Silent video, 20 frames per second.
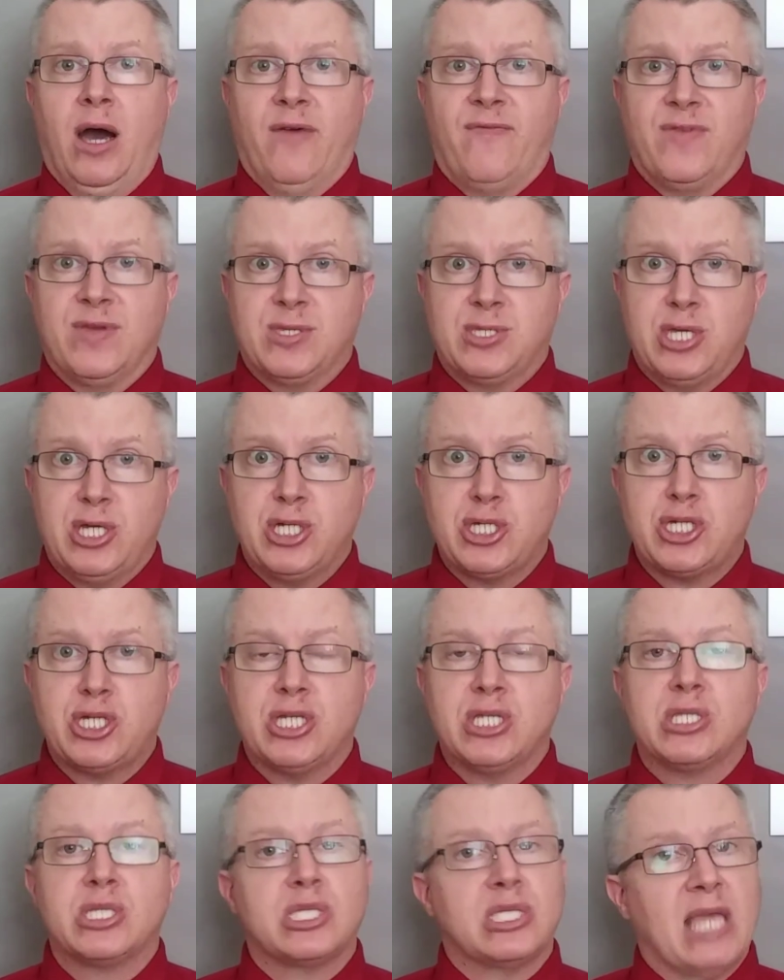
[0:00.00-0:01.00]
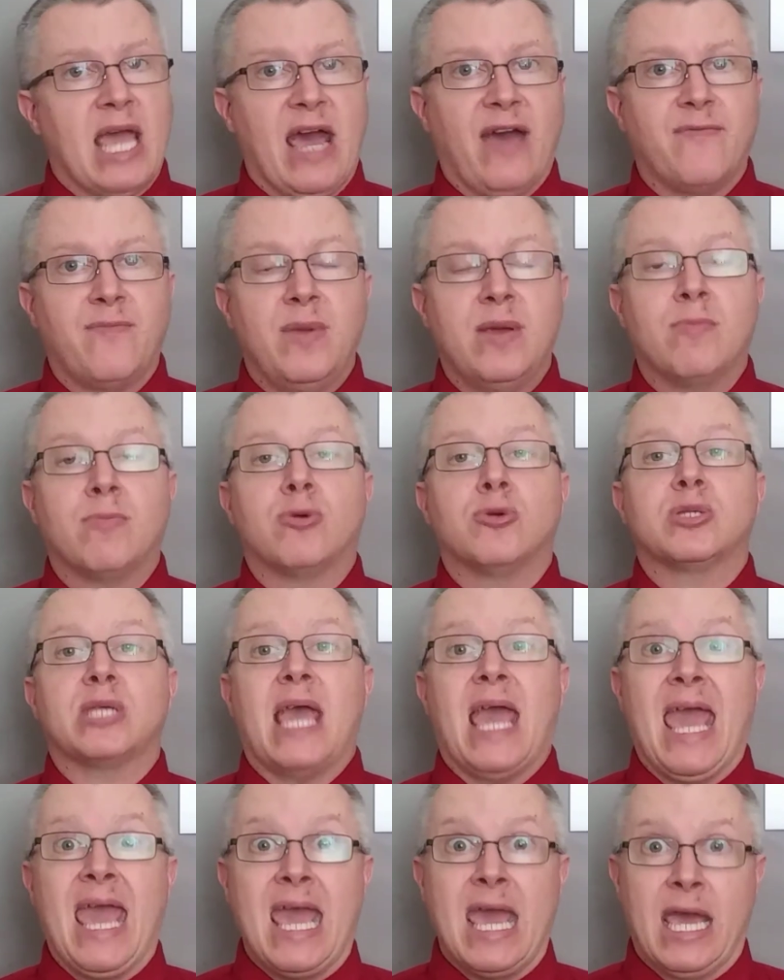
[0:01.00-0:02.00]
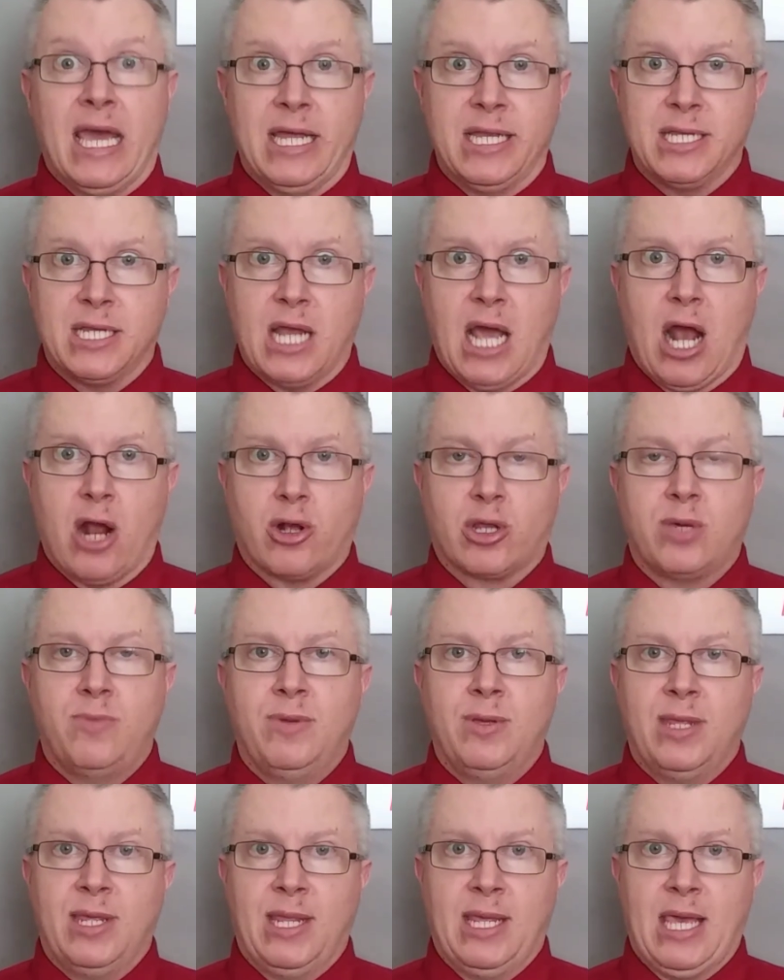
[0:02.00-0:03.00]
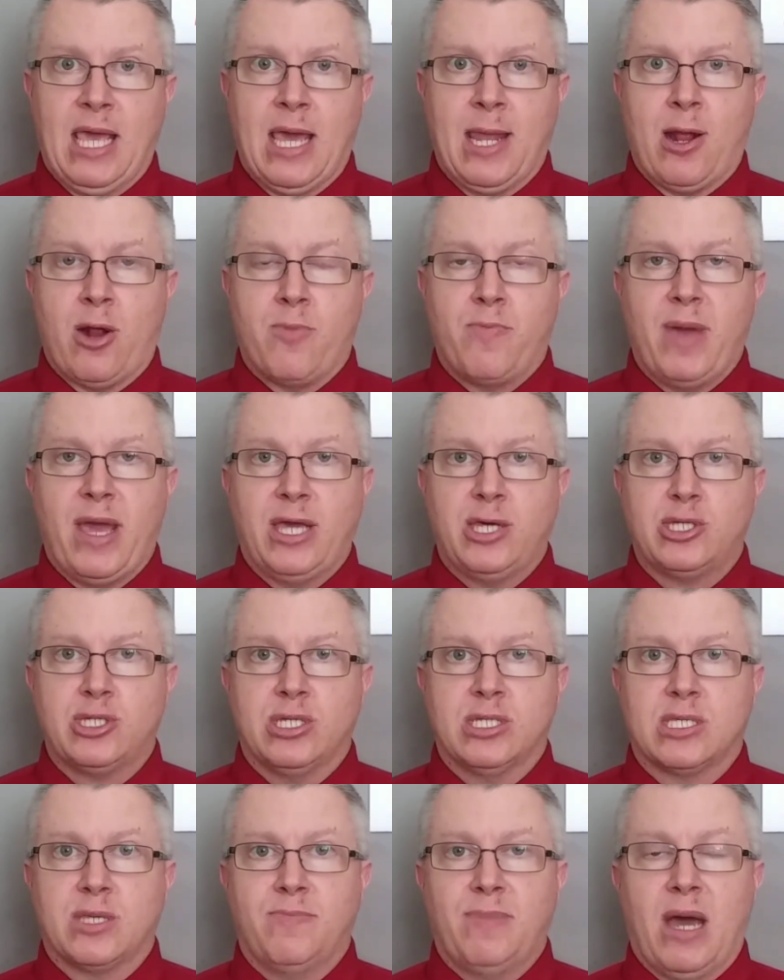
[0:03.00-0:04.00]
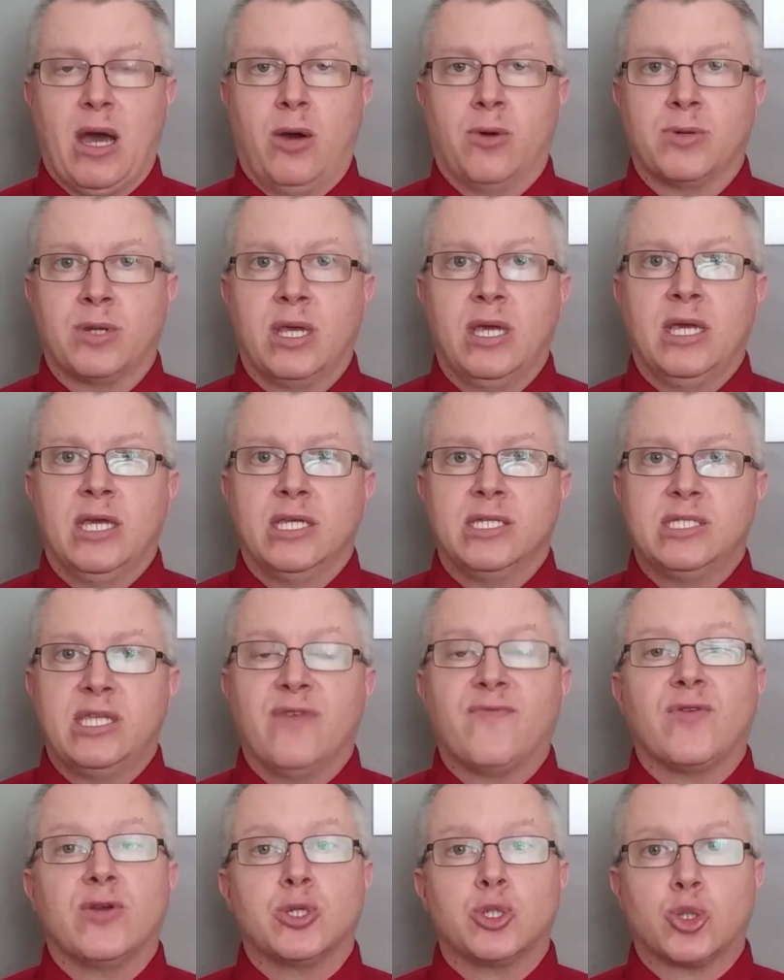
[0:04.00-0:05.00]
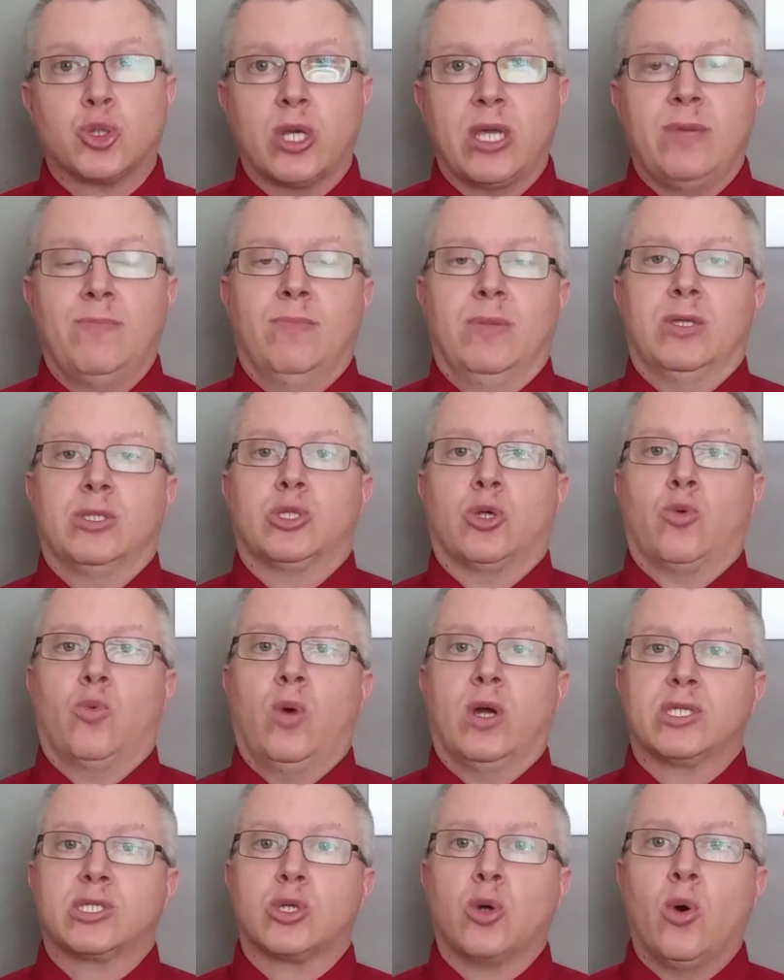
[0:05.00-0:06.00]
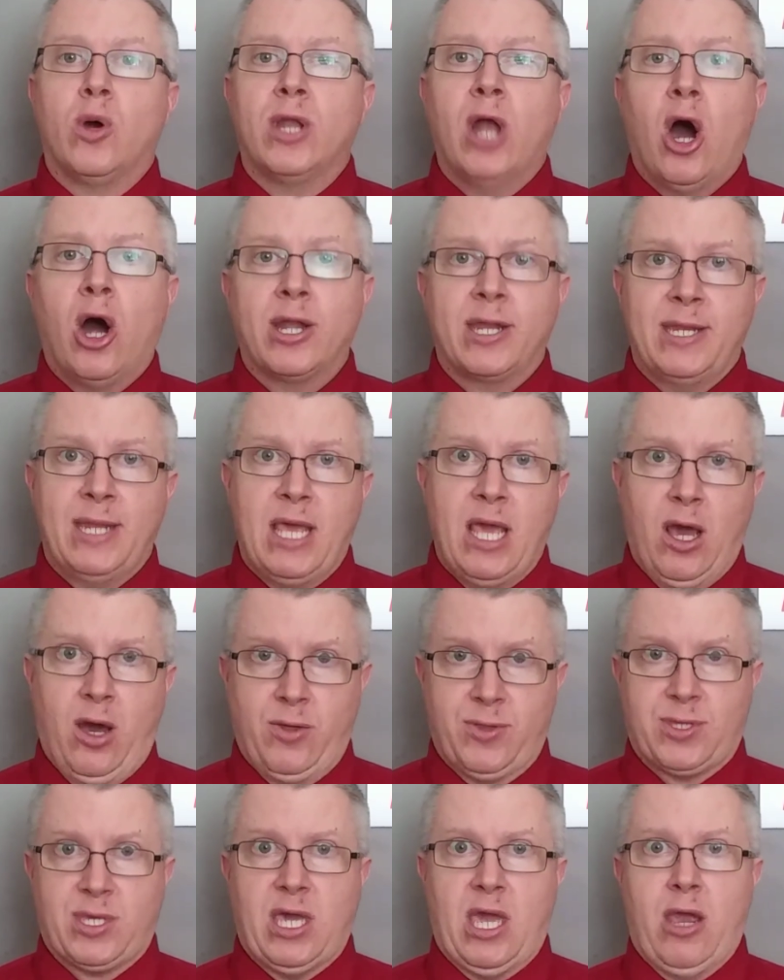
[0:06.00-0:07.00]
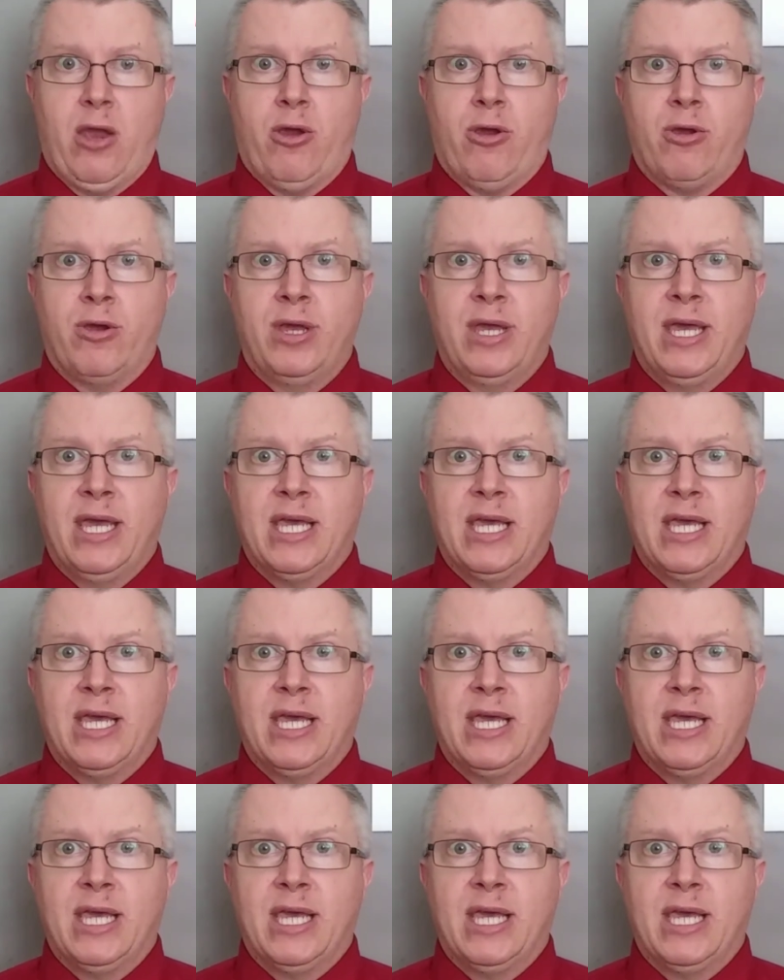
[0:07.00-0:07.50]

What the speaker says: physicians, staff members, and our community and our patients about different treatments or what's going on in healthcare.